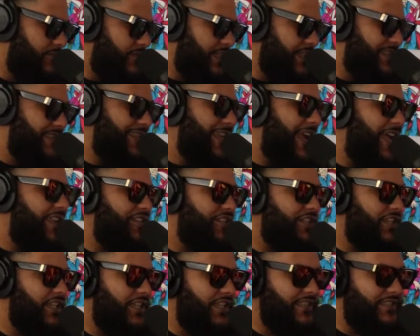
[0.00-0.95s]
sad
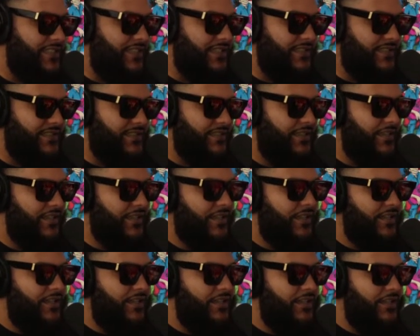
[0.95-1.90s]
shit is is
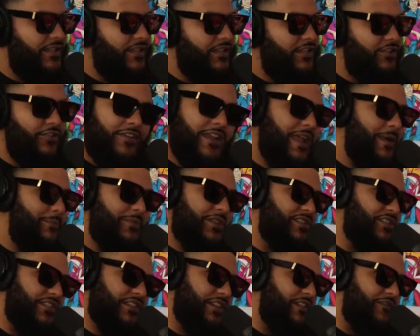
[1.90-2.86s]
you're not
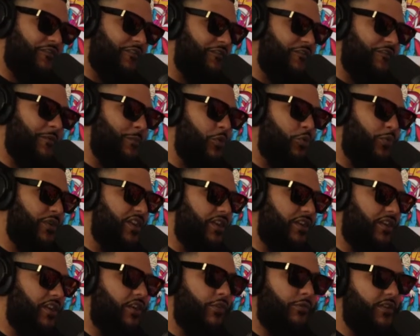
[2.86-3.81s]
much different from a
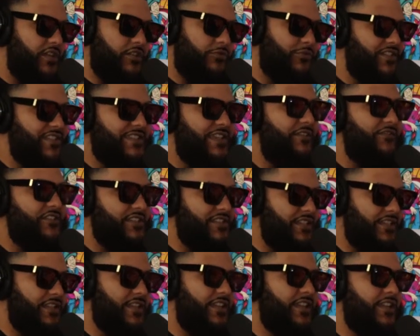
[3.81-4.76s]
week ago when you were
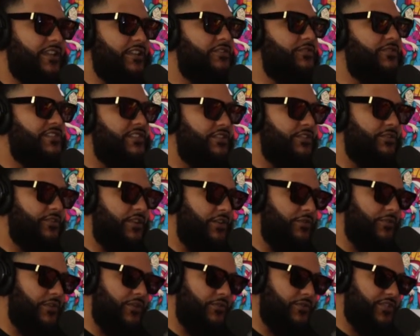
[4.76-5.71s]
17, nigga. You still
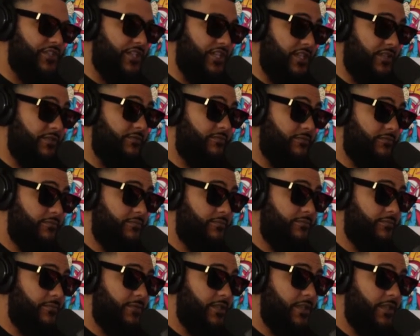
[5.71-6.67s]
don't know shit.
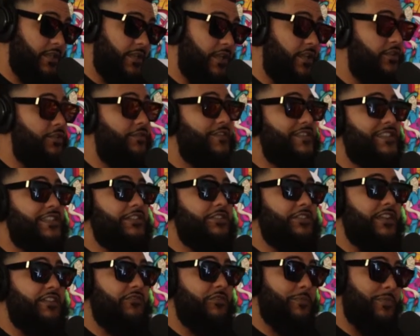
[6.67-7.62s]
You
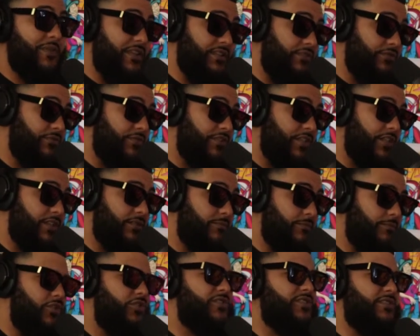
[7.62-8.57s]
still never been through
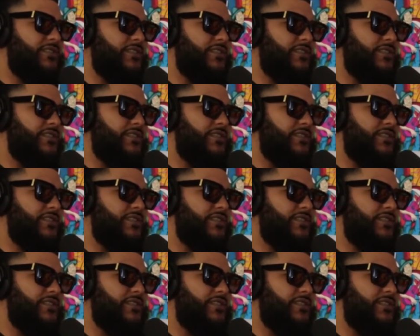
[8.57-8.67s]
shit. Most of